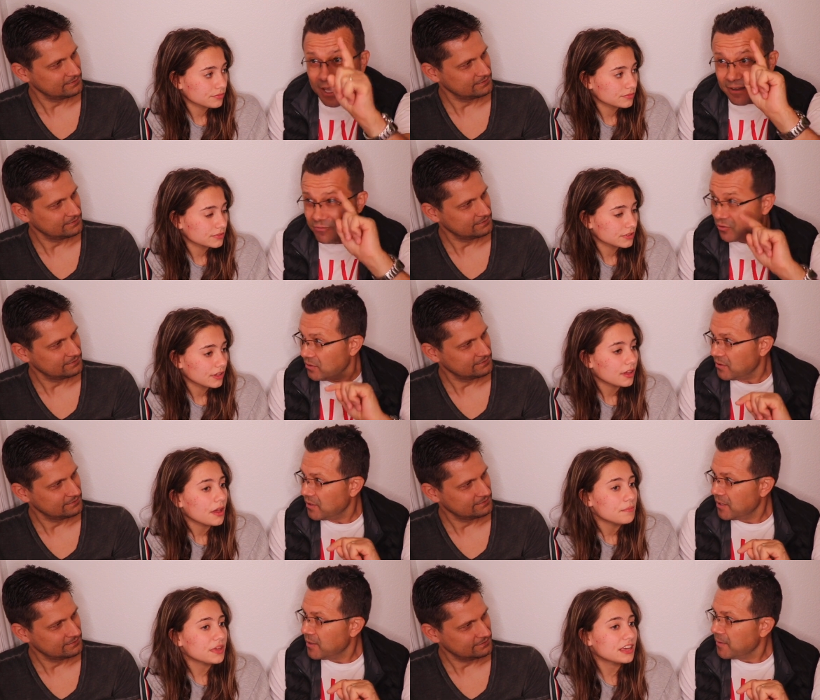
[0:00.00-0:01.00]
Speaker 1: love you
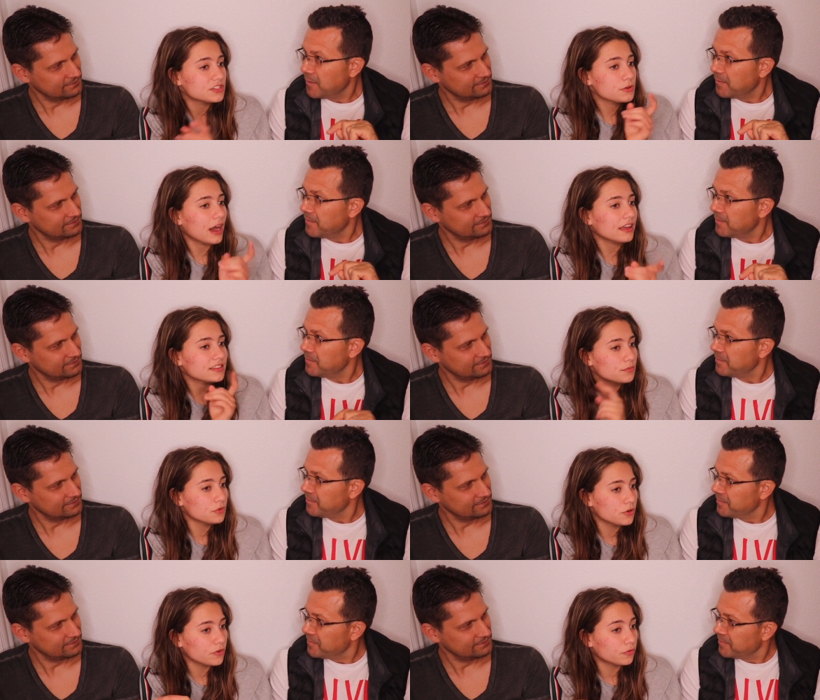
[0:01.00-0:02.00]
Speaker 2: because you had to
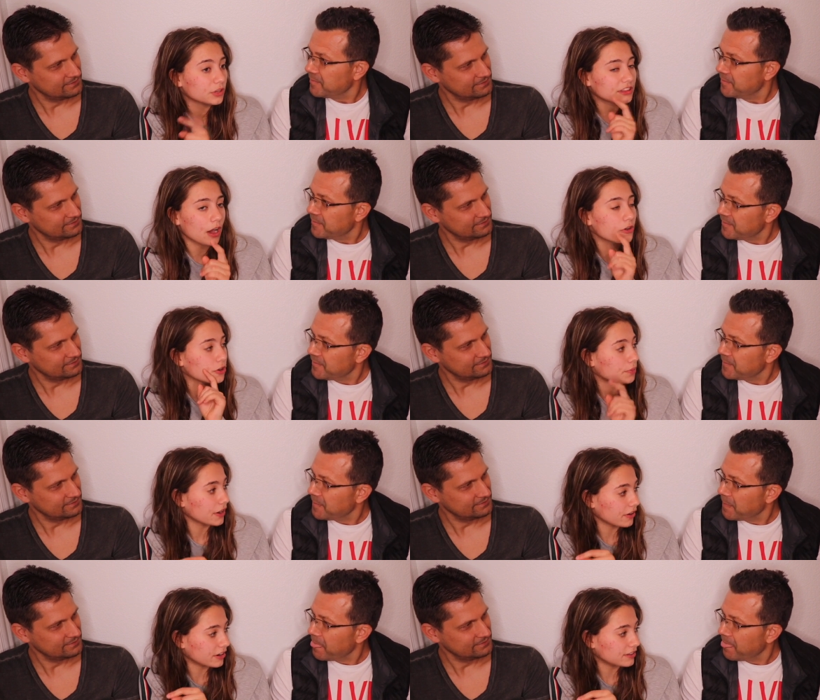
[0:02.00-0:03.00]
move without your
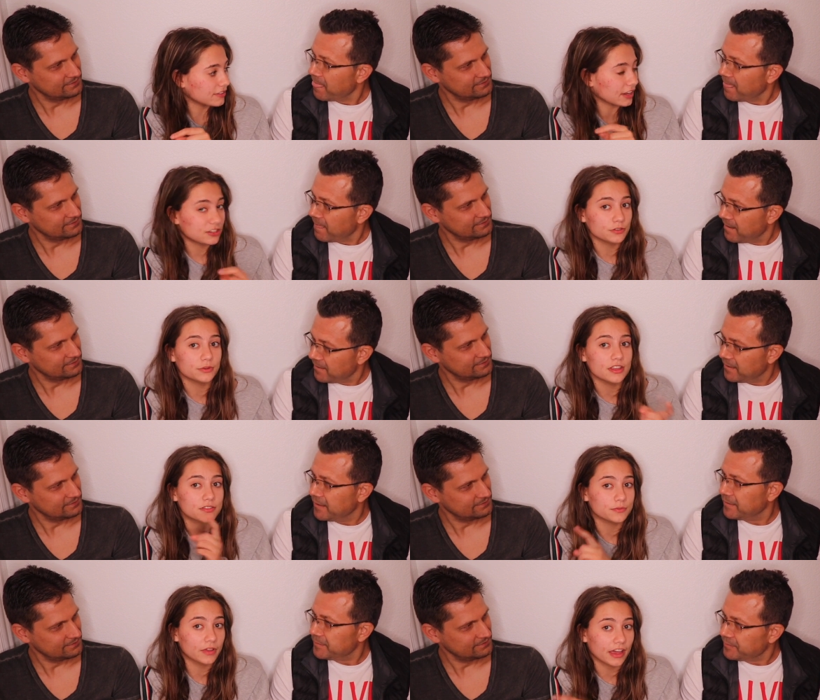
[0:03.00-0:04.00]
parents like to
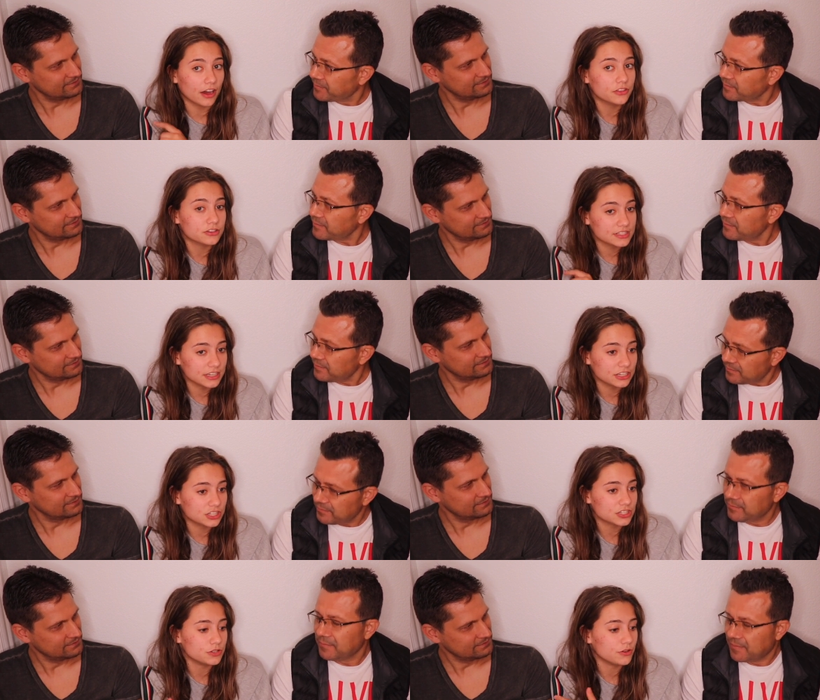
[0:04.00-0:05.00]
this ah. like other city
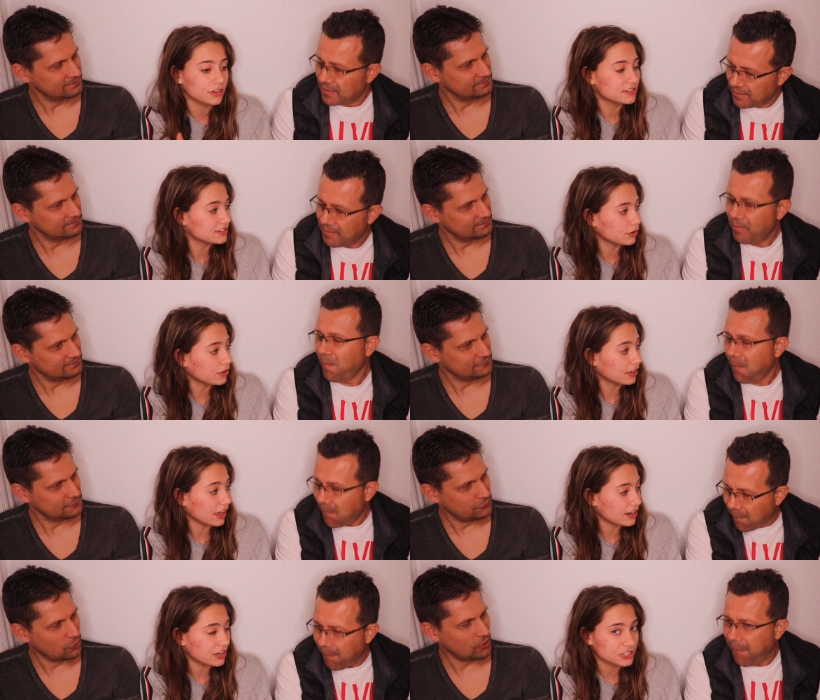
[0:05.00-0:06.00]
just so you can still
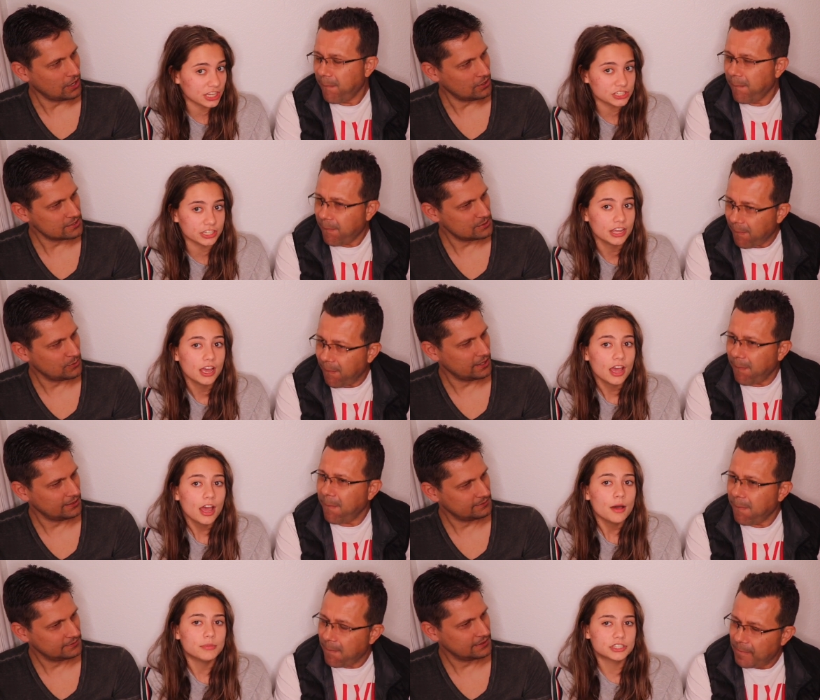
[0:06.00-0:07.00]
get an education
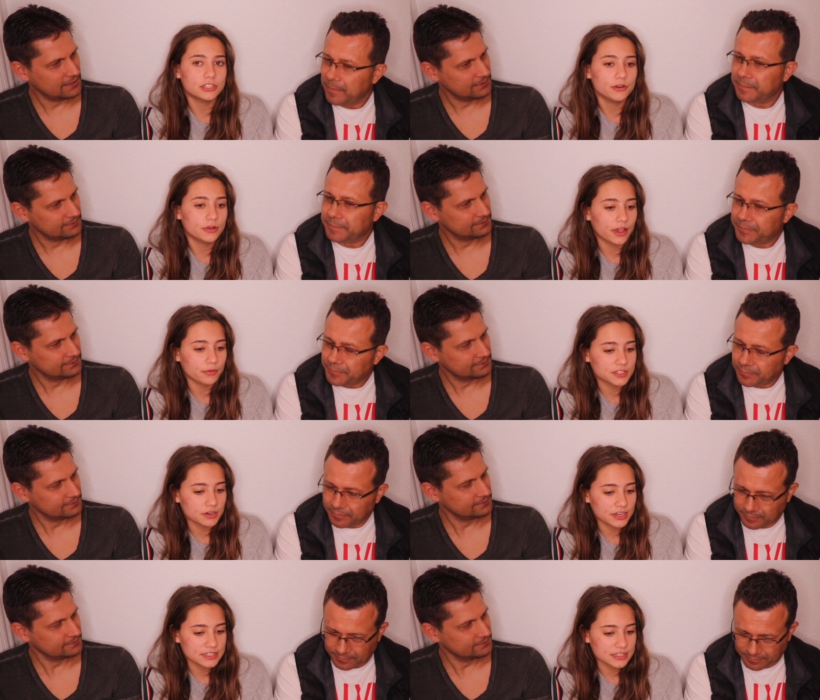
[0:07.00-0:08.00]
but you know like what's
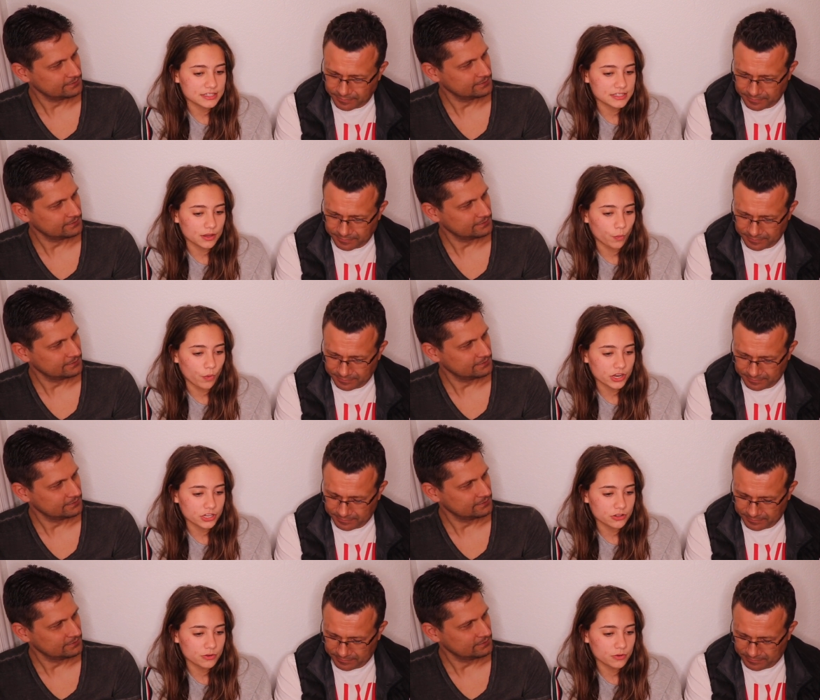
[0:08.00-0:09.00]
crazy is when
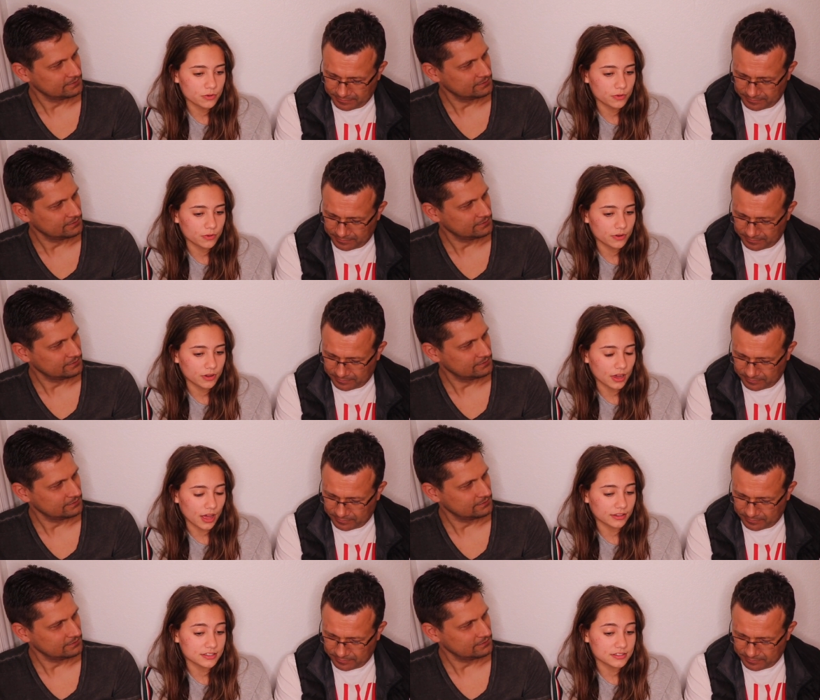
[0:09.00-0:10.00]
you
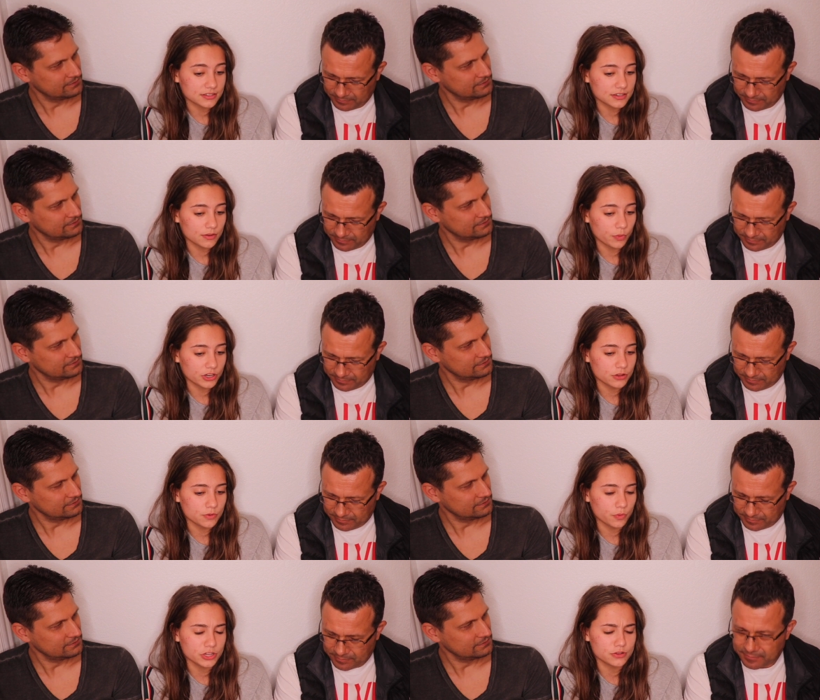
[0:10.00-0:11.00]
at least when you
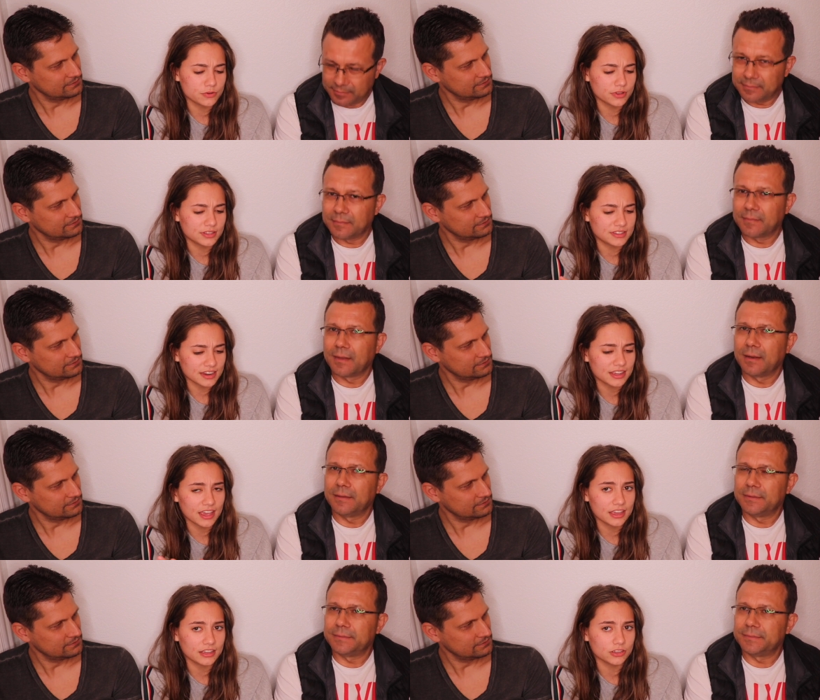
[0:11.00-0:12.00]
when you
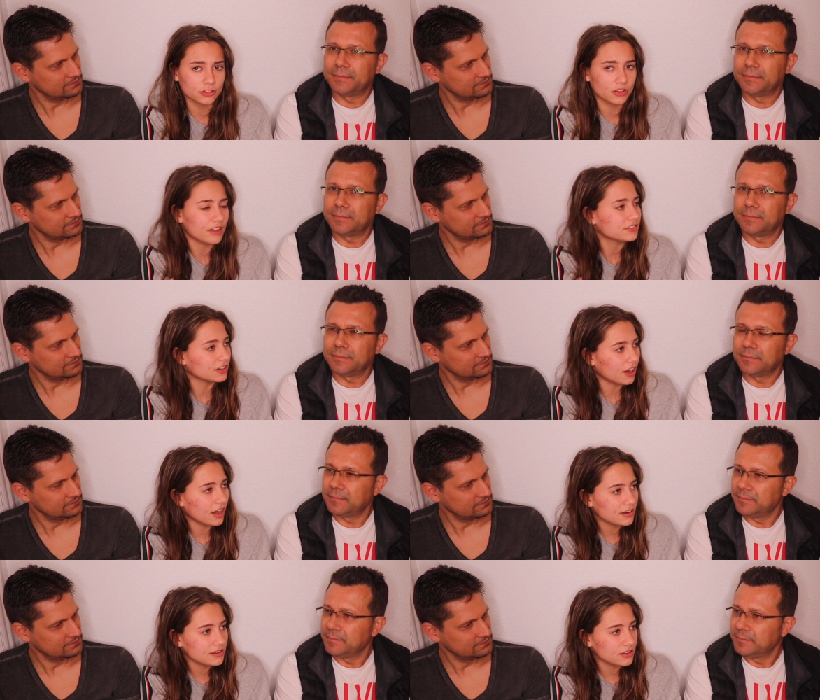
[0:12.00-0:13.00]
dedicate your life to
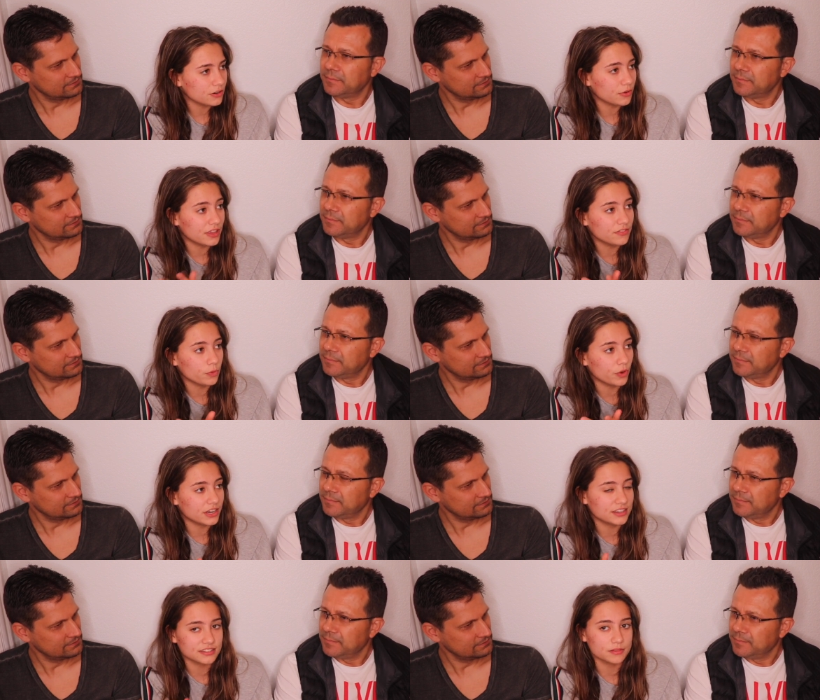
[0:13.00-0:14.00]
god you know even
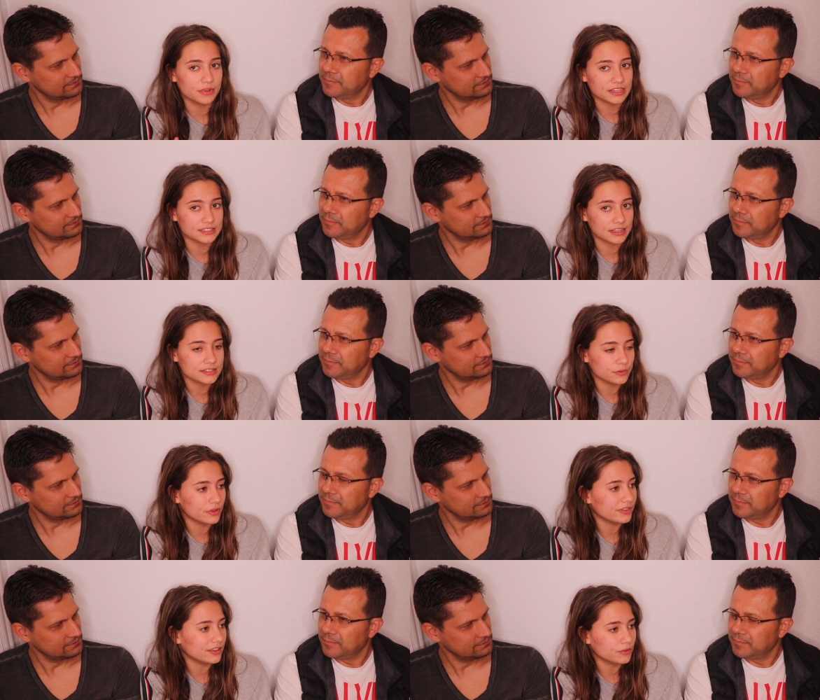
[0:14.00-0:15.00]
when it doesn't make sense and
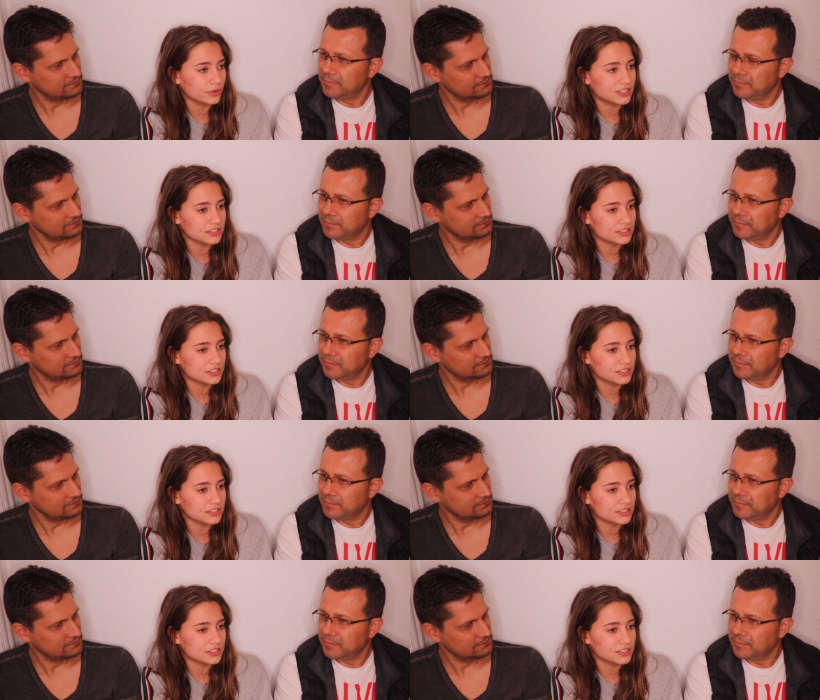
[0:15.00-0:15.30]
even when